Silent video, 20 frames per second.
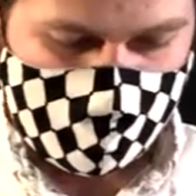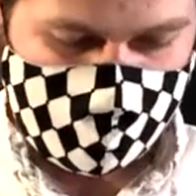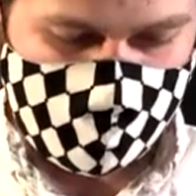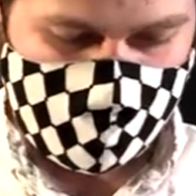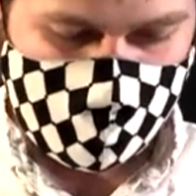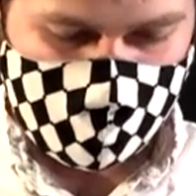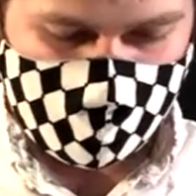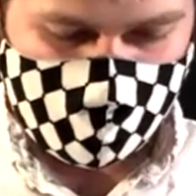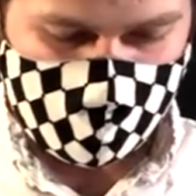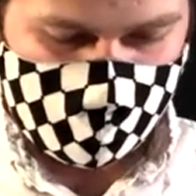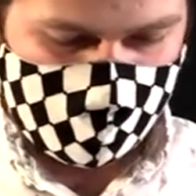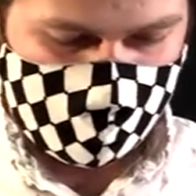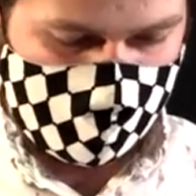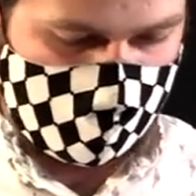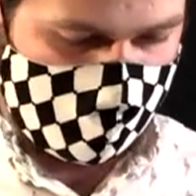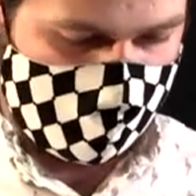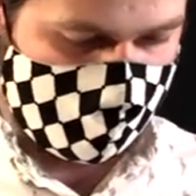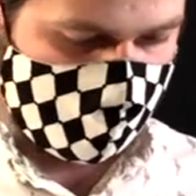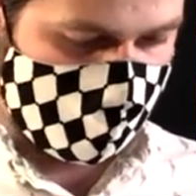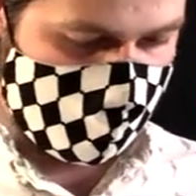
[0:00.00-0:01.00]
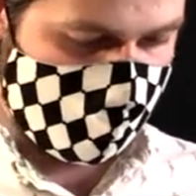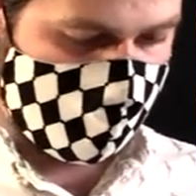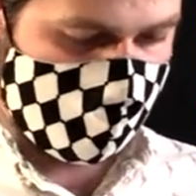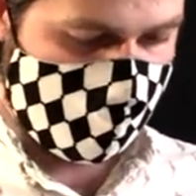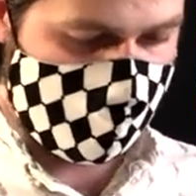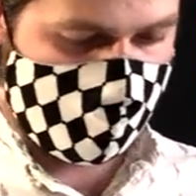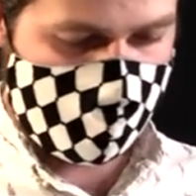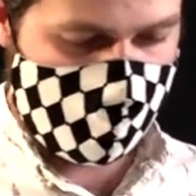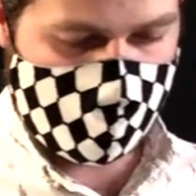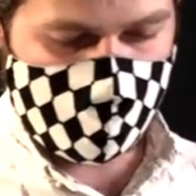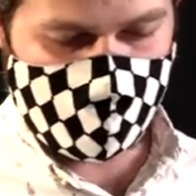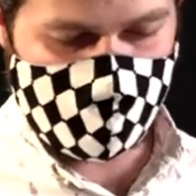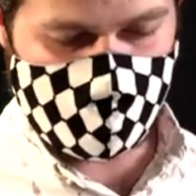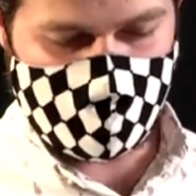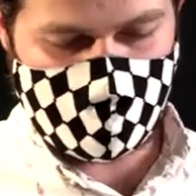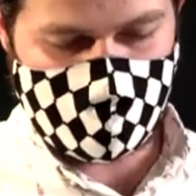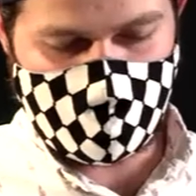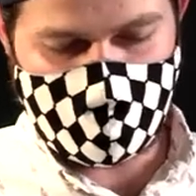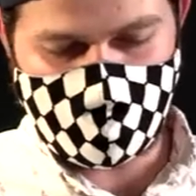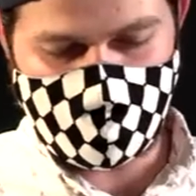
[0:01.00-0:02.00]
Duncan asked, the sticker
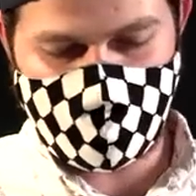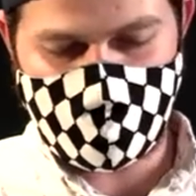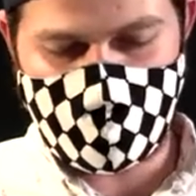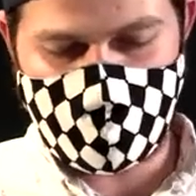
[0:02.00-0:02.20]
decals are